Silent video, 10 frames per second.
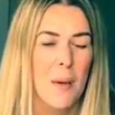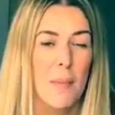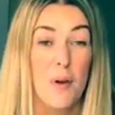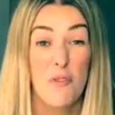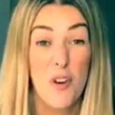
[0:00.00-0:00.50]

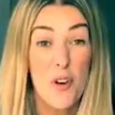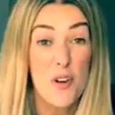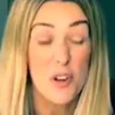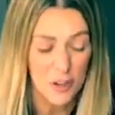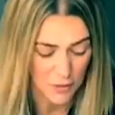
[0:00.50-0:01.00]
But for
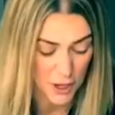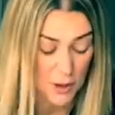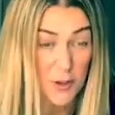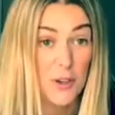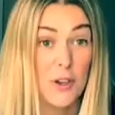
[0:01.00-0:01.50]
all of
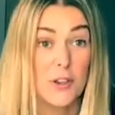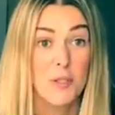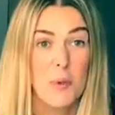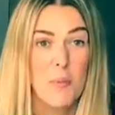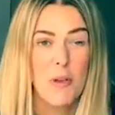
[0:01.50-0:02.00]
you, you're going
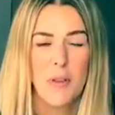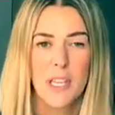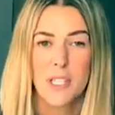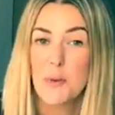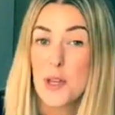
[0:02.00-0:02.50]
to be moving
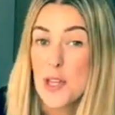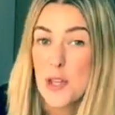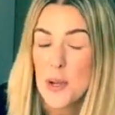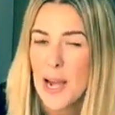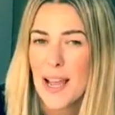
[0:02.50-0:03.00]
into a
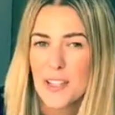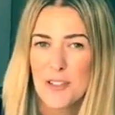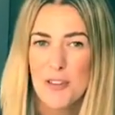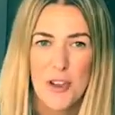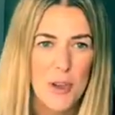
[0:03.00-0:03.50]
new
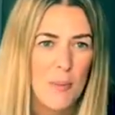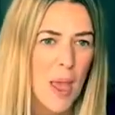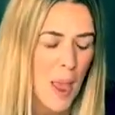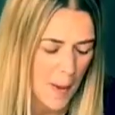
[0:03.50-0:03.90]
classroom,